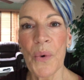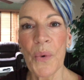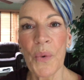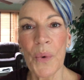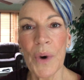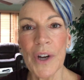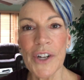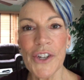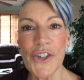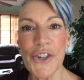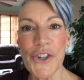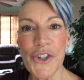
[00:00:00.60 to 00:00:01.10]

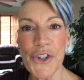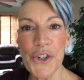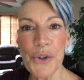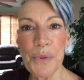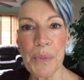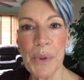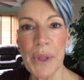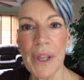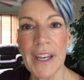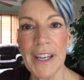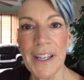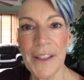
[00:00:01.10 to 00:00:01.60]
What should your
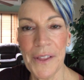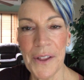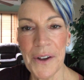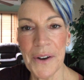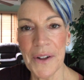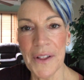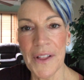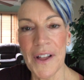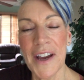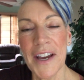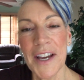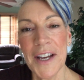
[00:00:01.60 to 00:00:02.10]
plate
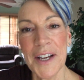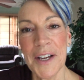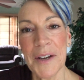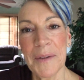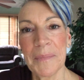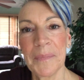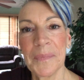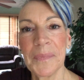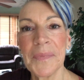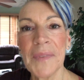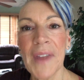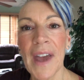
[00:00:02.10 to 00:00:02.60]
look like?
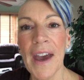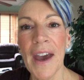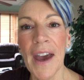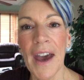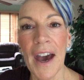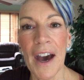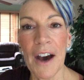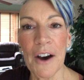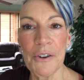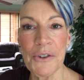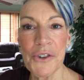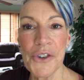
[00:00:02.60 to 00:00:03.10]

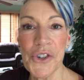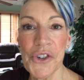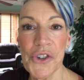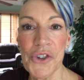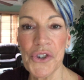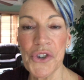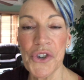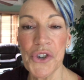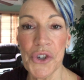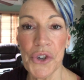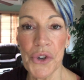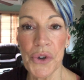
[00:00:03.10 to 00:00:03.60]
How
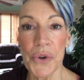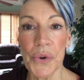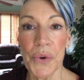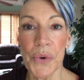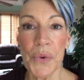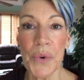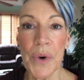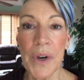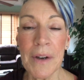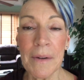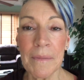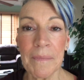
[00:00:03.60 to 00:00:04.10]
should
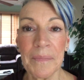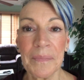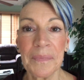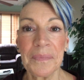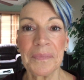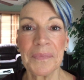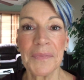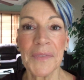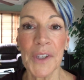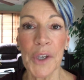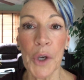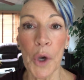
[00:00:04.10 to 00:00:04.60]
you
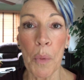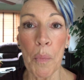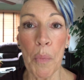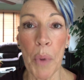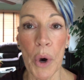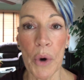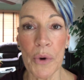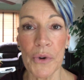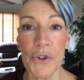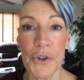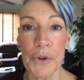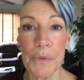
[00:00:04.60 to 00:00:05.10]

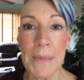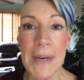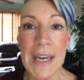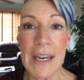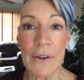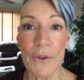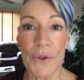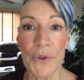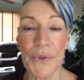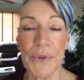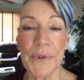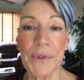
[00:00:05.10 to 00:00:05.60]
compose your
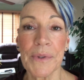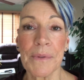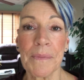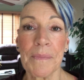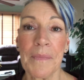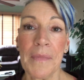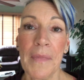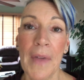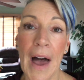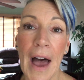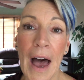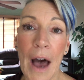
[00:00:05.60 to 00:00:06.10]
meals?
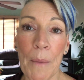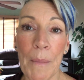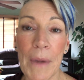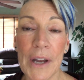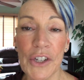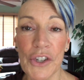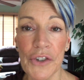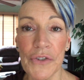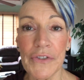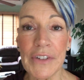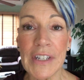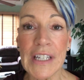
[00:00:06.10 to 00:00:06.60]
How
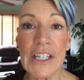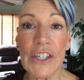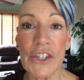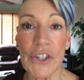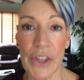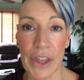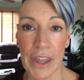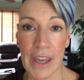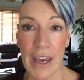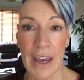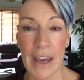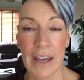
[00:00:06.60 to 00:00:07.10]
much of each
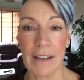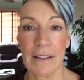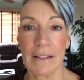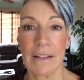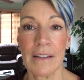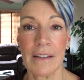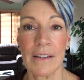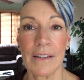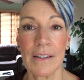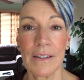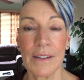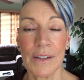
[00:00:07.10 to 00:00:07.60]
thing?
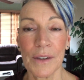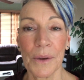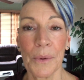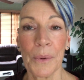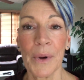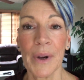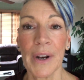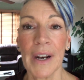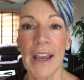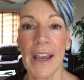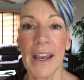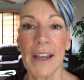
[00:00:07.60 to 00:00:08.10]
So we're
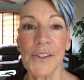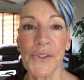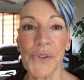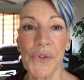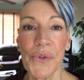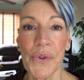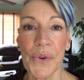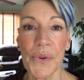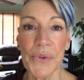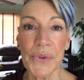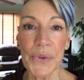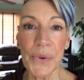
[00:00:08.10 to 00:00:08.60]
going to answer
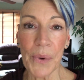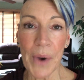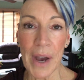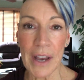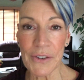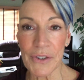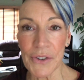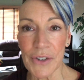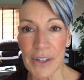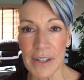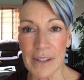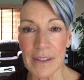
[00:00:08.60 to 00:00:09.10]
those
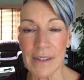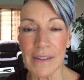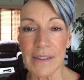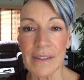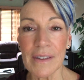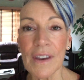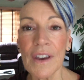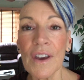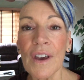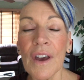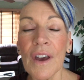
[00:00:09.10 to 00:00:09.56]
questions.